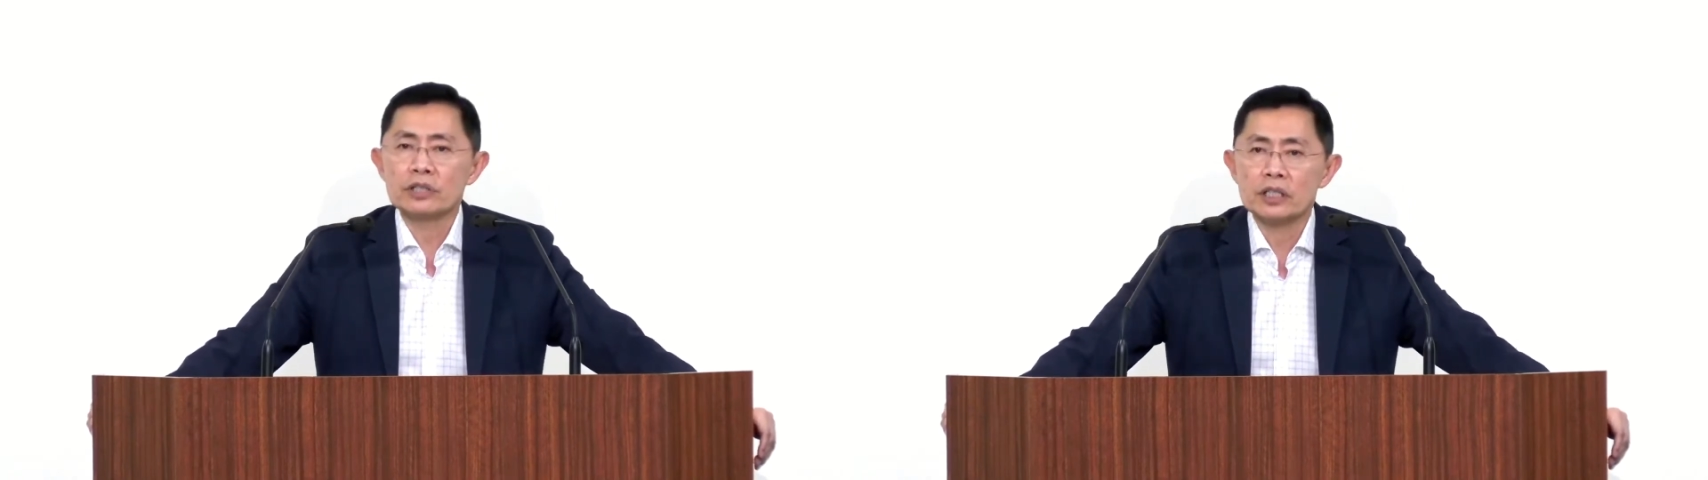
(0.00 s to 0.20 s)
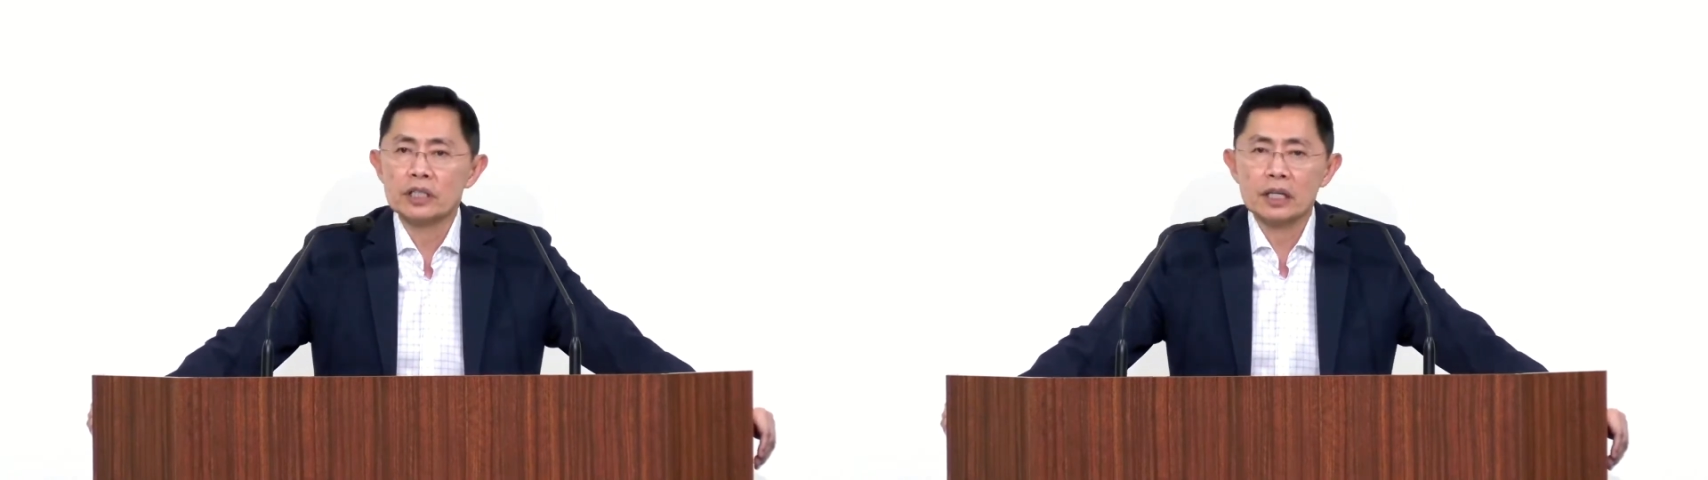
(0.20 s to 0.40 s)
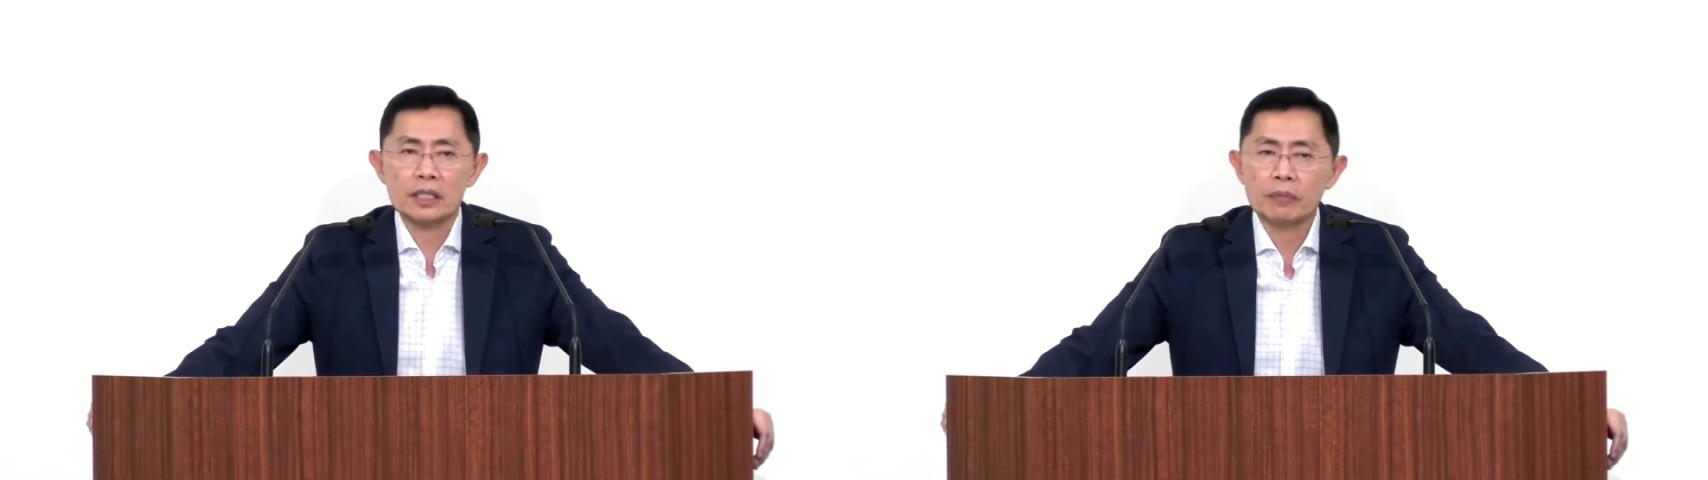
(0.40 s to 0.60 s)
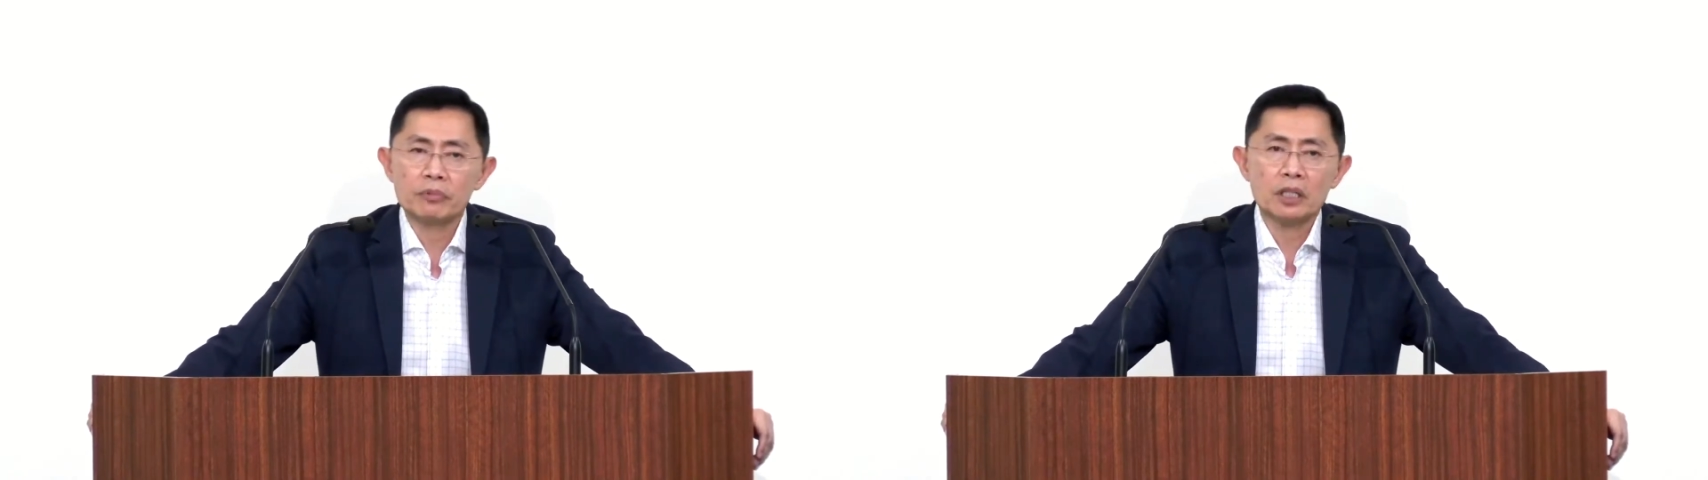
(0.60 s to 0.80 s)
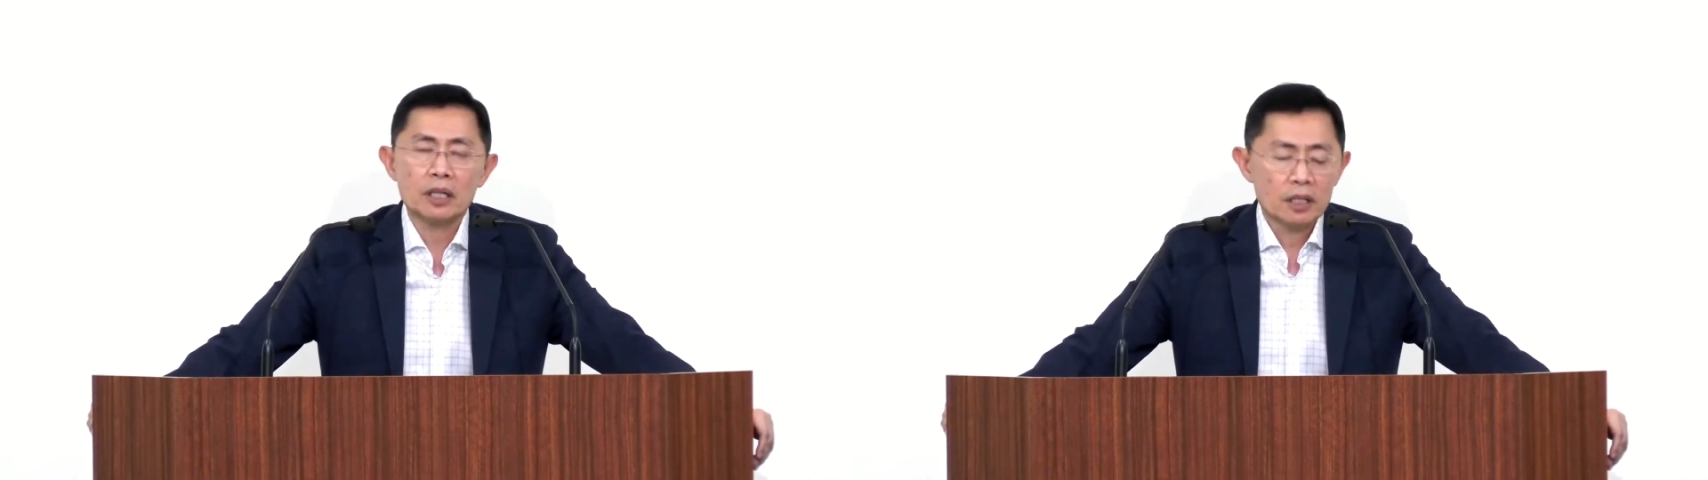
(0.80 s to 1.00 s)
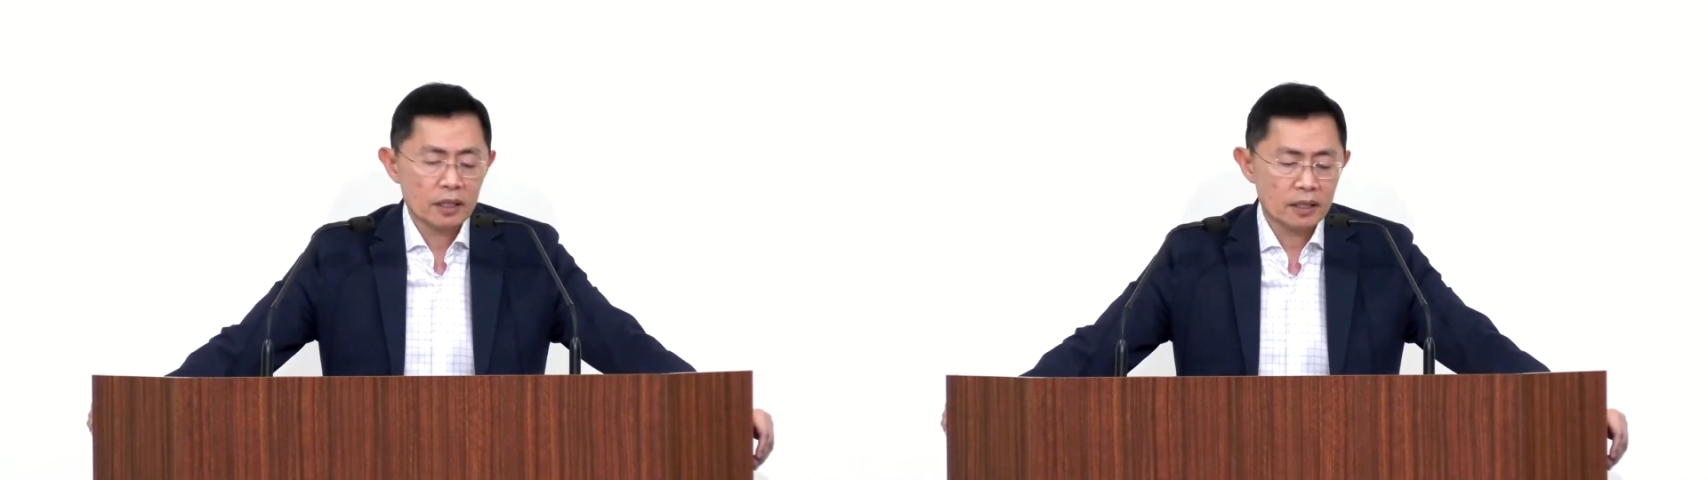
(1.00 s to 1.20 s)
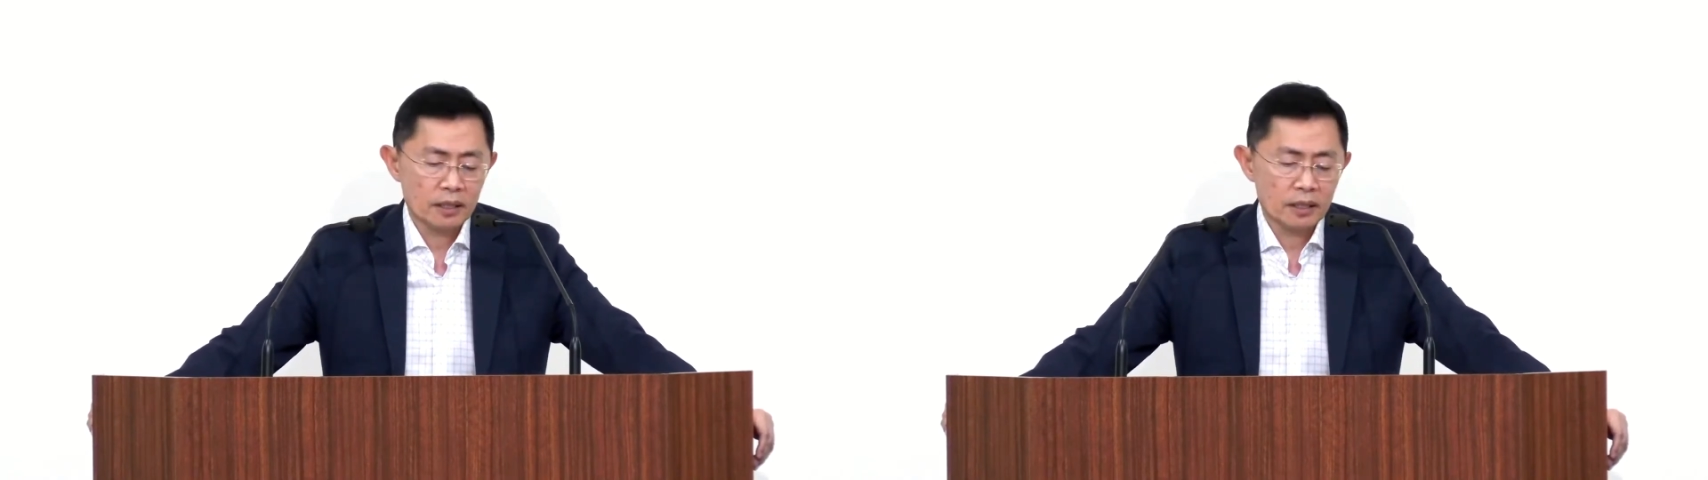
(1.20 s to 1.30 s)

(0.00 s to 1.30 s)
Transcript: The Christian just accepted,